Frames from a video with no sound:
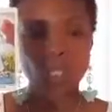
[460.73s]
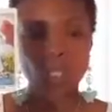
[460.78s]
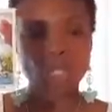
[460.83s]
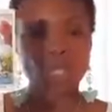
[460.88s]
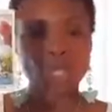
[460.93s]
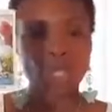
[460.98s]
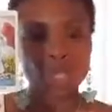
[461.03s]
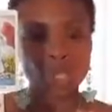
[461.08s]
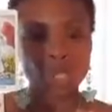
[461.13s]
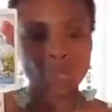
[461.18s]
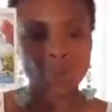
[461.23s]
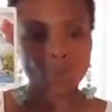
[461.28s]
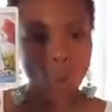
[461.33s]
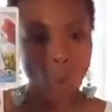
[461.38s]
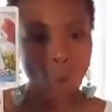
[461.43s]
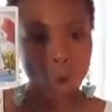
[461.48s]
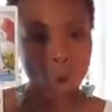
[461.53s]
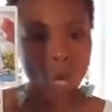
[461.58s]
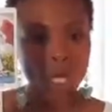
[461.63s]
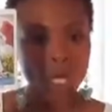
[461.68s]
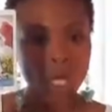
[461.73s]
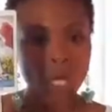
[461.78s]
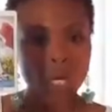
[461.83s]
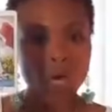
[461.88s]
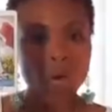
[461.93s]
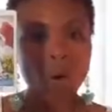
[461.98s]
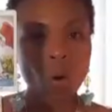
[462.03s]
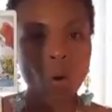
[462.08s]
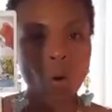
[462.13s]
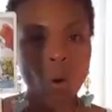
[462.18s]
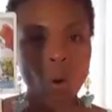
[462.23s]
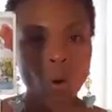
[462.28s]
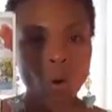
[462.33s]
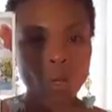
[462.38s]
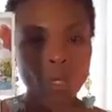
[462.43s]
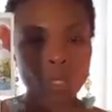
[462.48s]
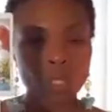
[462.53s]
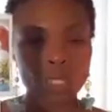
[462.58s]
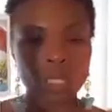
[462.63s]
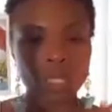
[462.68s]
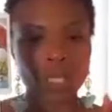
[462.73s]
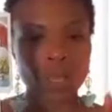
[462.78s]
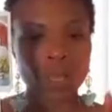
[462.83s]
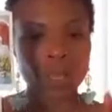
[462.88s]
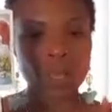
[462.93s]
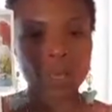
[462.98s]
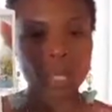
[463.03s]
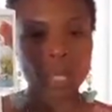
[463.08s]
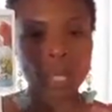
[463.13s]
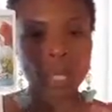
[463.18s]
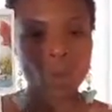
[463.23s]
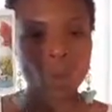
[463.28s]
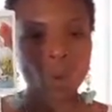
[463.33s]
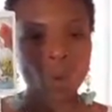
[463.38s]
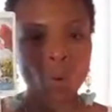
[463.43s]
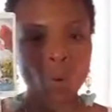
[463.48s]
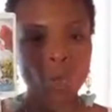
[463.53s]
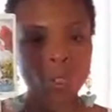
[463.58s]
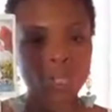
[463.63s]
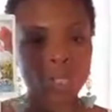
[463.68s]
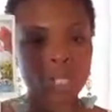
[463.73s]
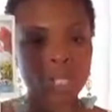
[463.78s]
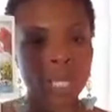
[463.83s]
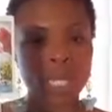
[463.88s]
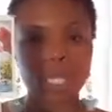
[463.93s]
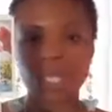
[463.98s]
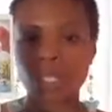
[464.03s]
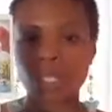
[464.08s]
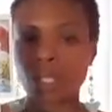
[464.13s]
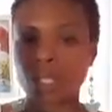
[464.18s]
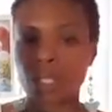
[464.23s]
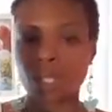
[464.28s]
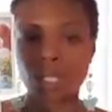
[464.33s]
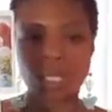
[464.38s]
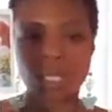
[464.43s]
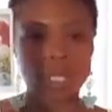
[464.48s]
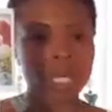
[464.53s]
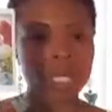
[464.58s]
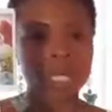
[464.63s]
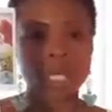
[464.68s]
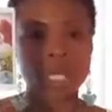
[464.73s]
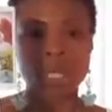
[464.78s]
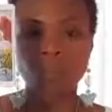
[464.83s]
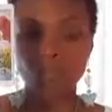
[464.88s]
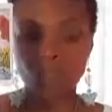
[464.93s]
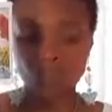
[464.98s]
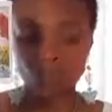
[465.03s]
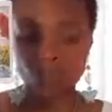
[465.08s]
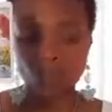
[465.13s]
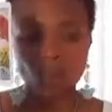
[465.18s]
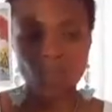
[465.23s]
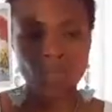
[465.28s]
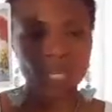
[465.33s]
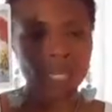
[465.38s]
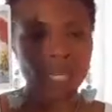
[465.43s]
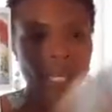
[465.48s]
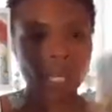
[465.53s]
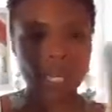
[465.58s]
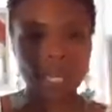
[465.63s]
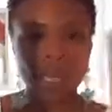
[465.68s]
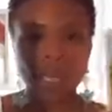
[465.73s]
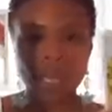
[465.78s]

It's a strong horse. It's a big horse, and it just keeps moving.